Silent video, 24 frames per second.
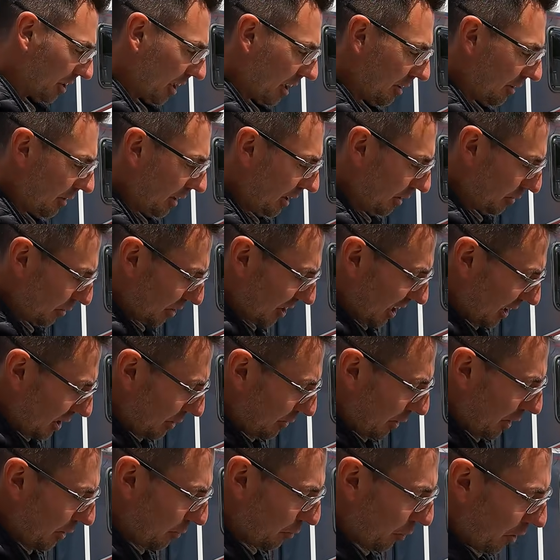So it'll tell
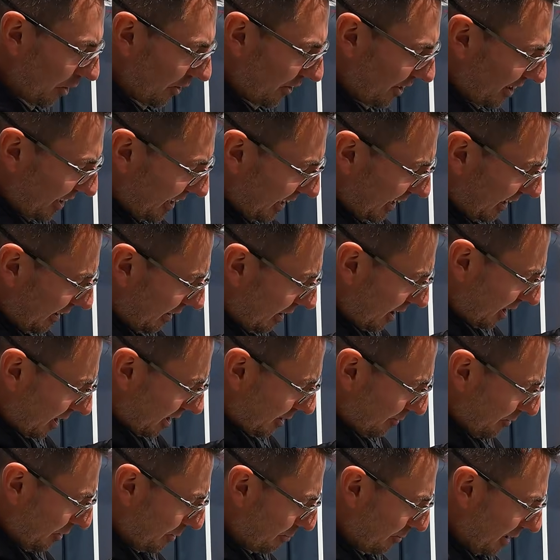you what
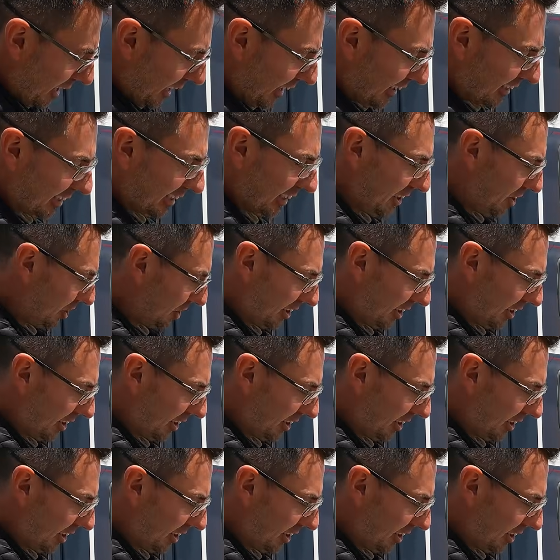the mix is.